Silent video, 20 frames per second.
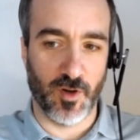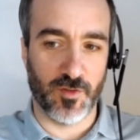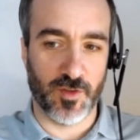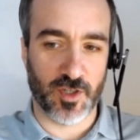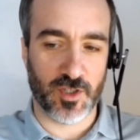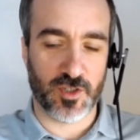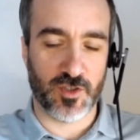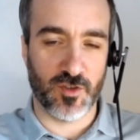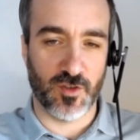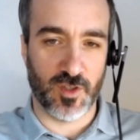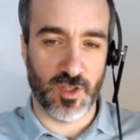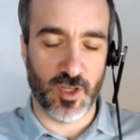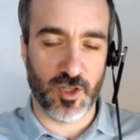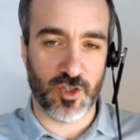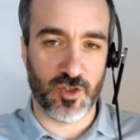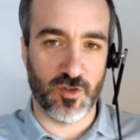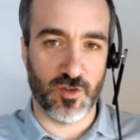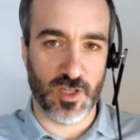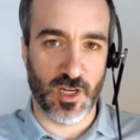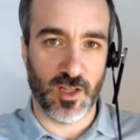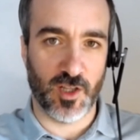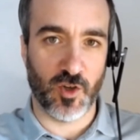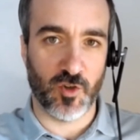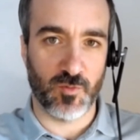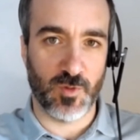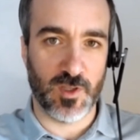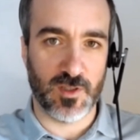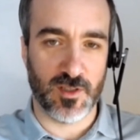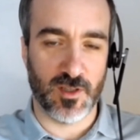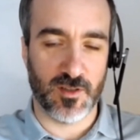understood the issues and
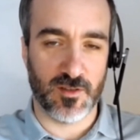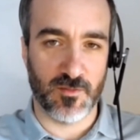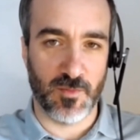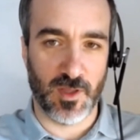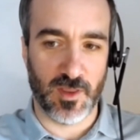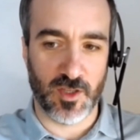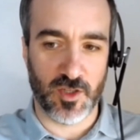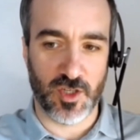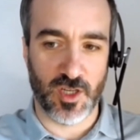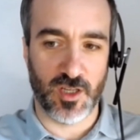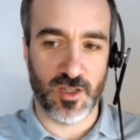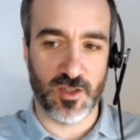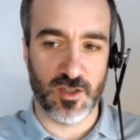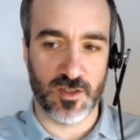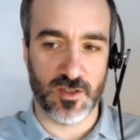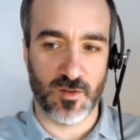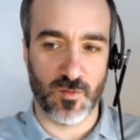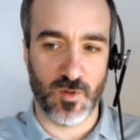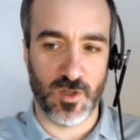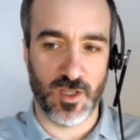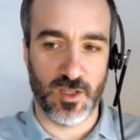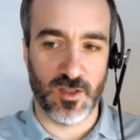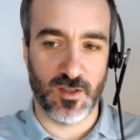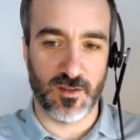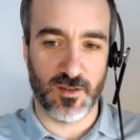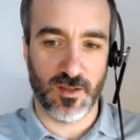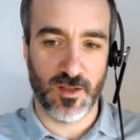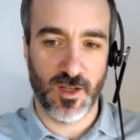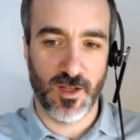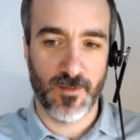allowed me to make the changes we needed.